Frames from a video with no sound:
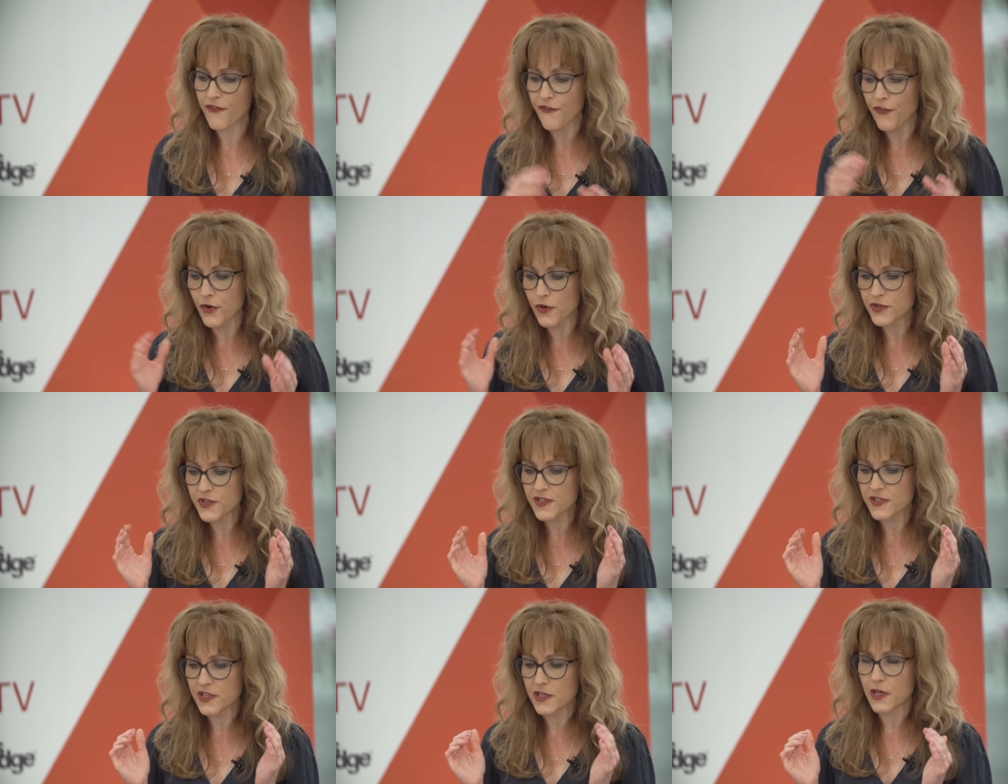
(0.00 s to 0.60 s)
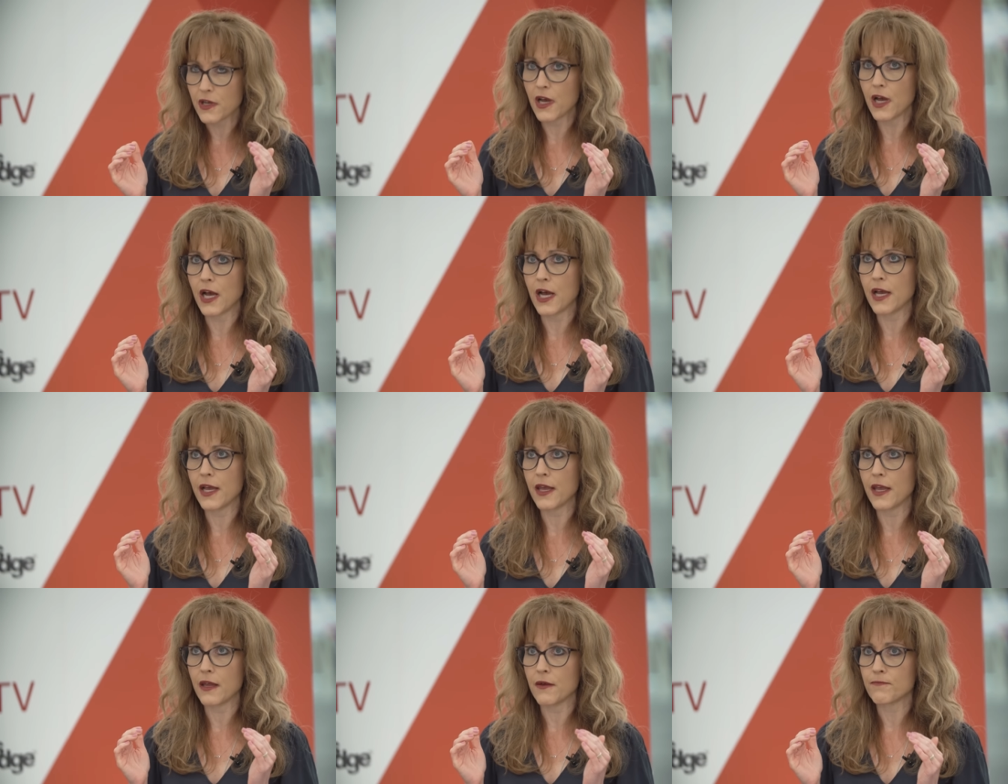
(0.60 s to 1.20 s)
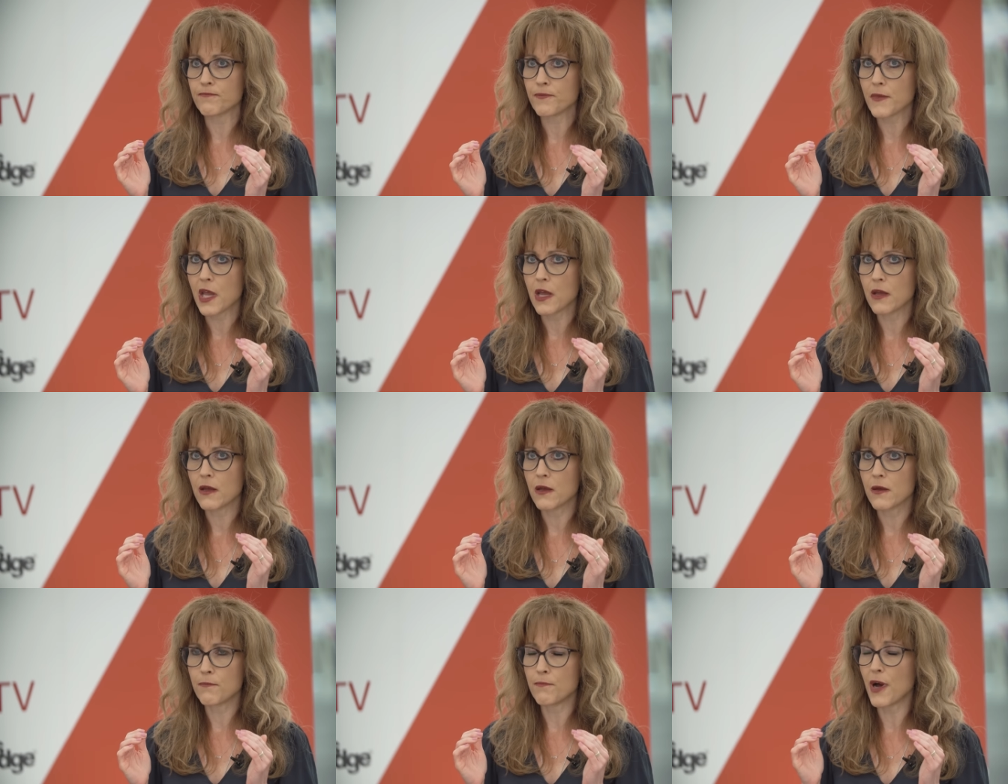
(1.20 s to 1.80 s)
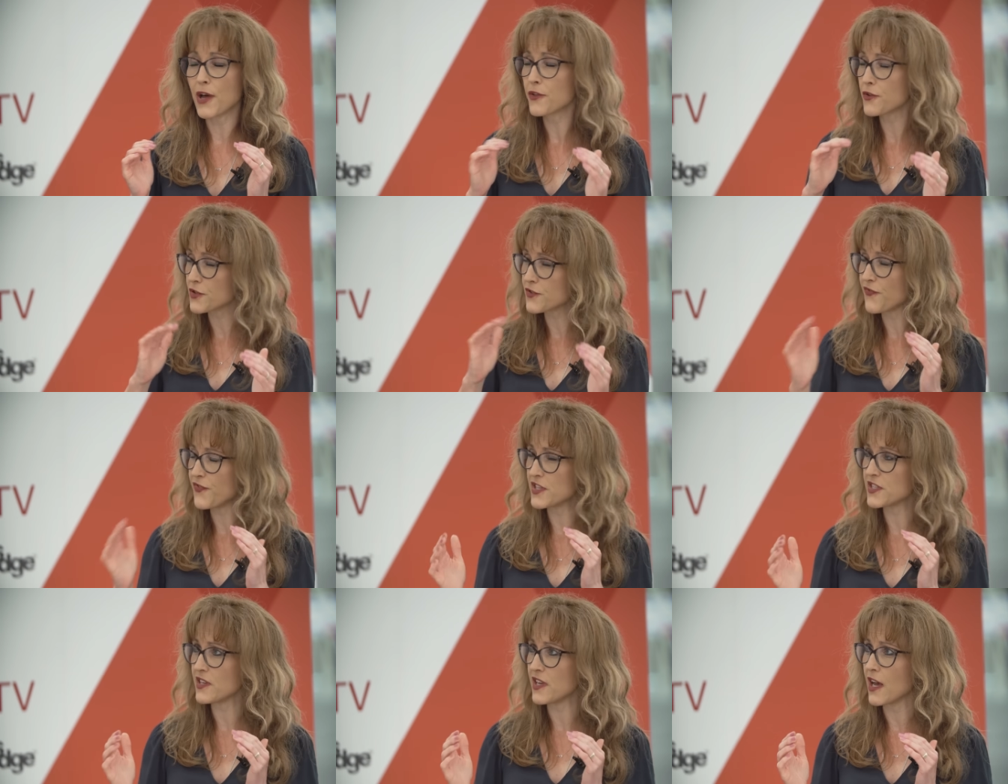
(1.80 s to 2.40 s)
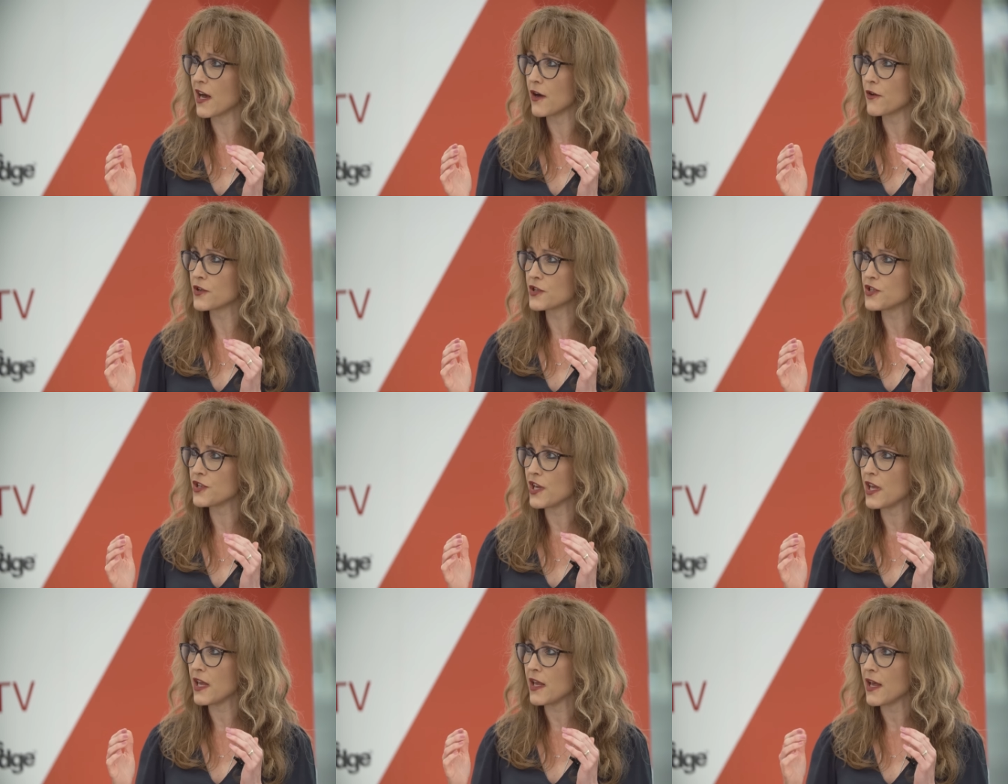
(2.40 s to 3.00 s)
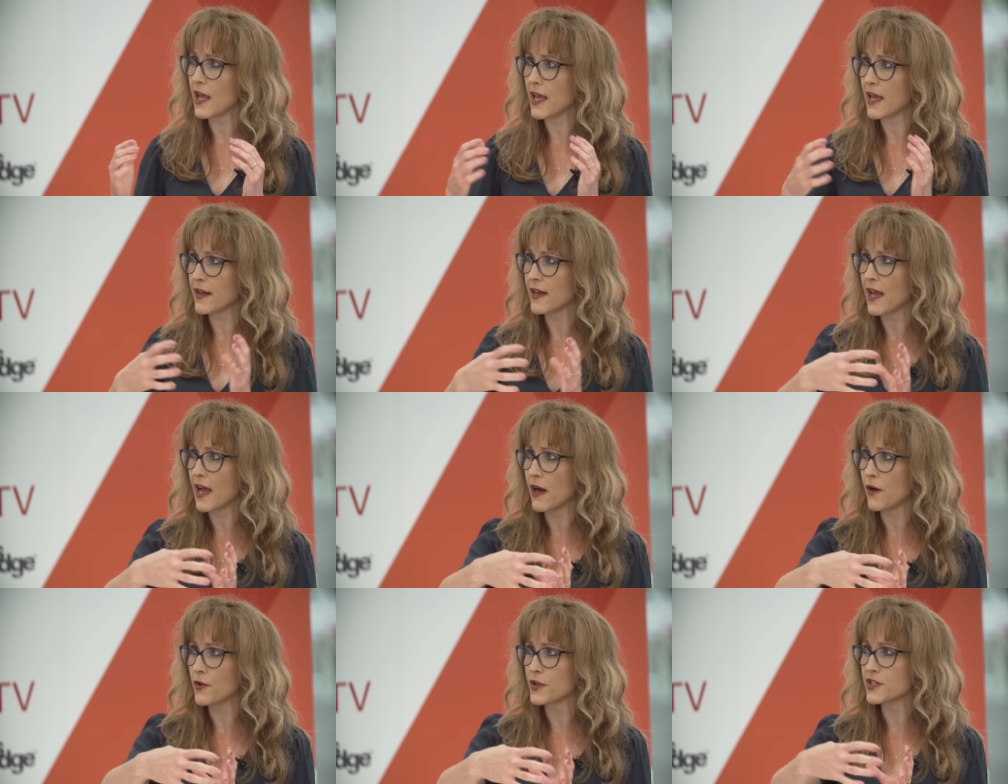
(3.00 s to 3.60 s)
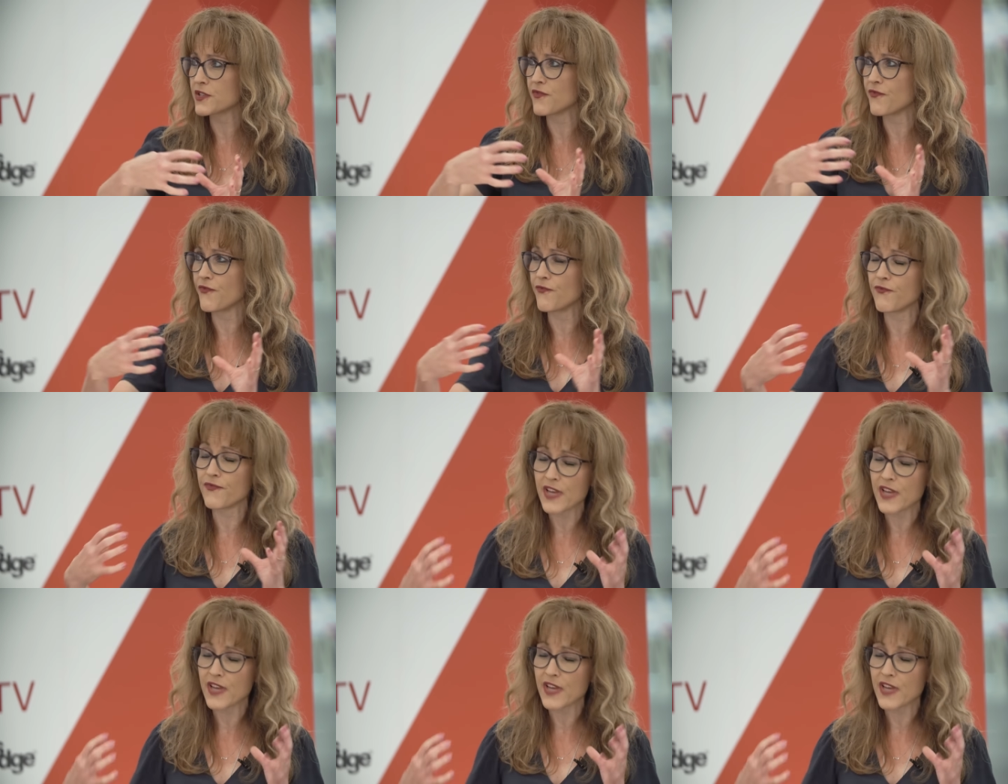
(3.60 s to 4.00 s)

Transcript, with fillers: First, uh, mother's physiology and how it's